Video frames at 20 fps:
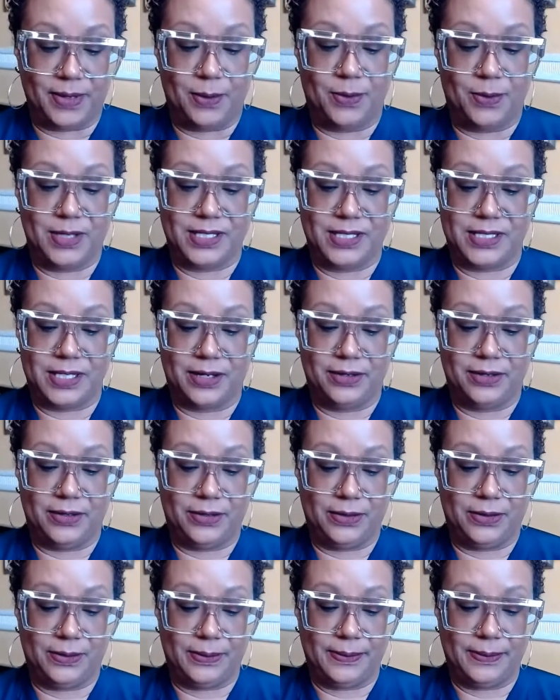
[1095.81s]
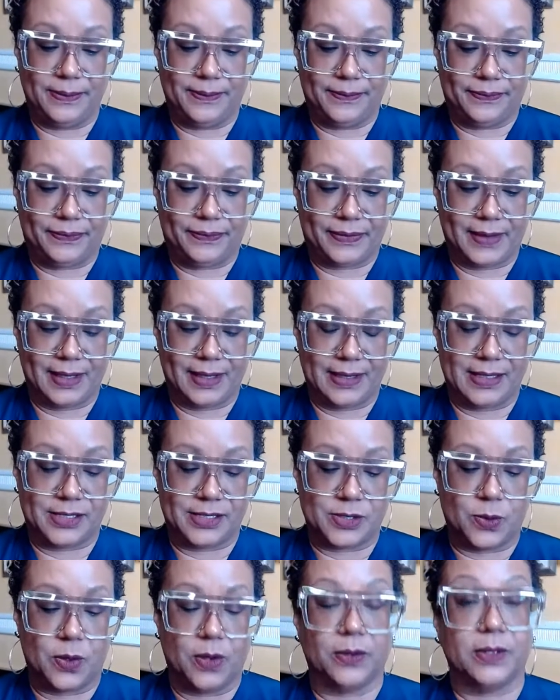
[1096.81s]
I want to tell you
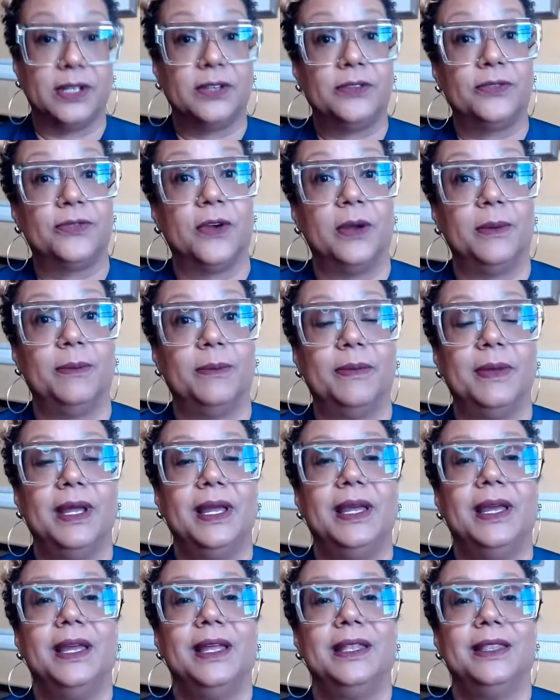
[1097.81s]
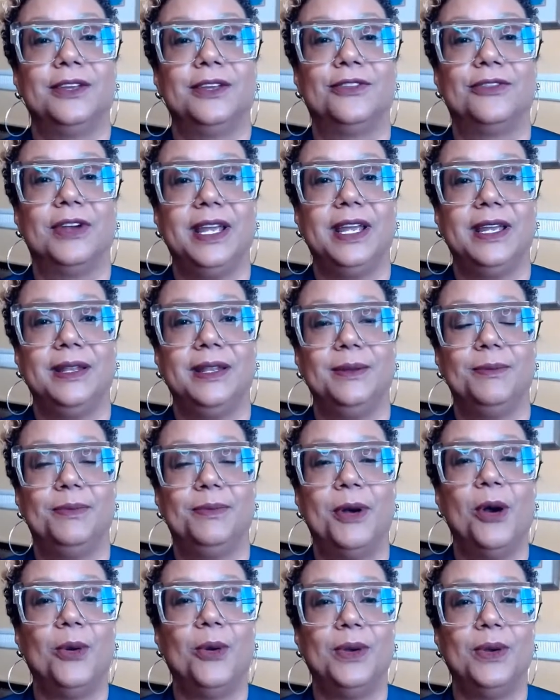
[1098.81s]
this quote. It's from the
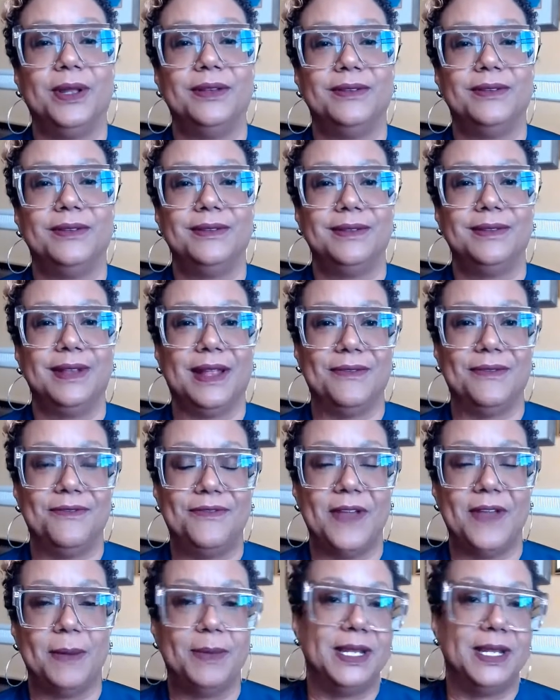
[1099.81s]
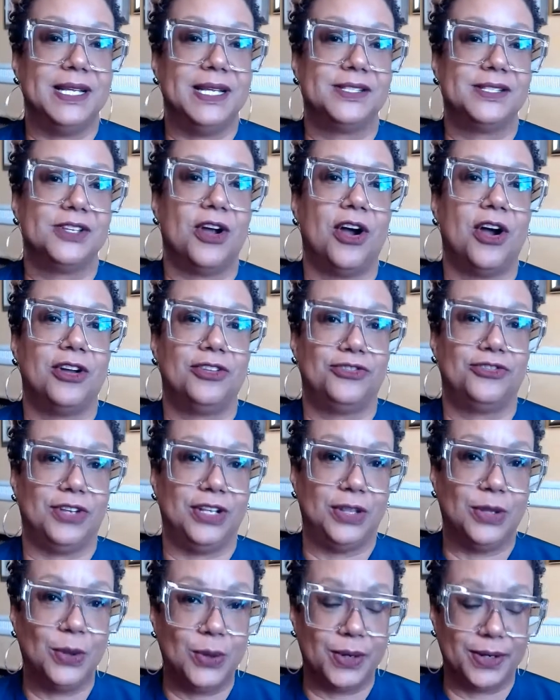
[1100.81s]
great poet and feminist
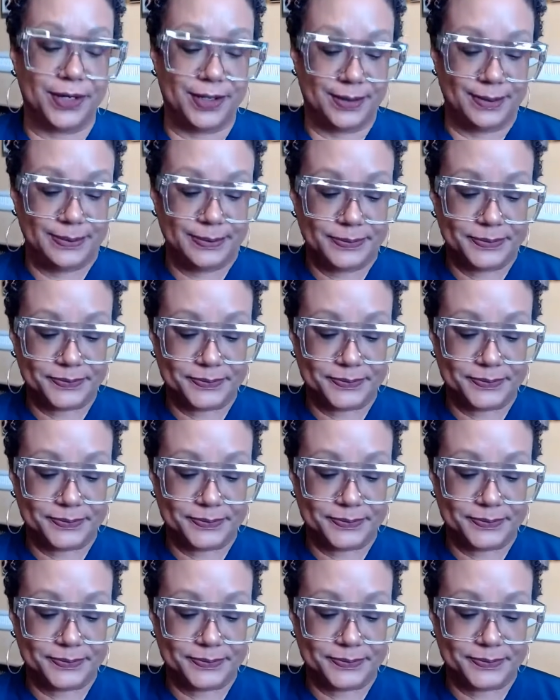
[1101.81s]
Audre Lorde,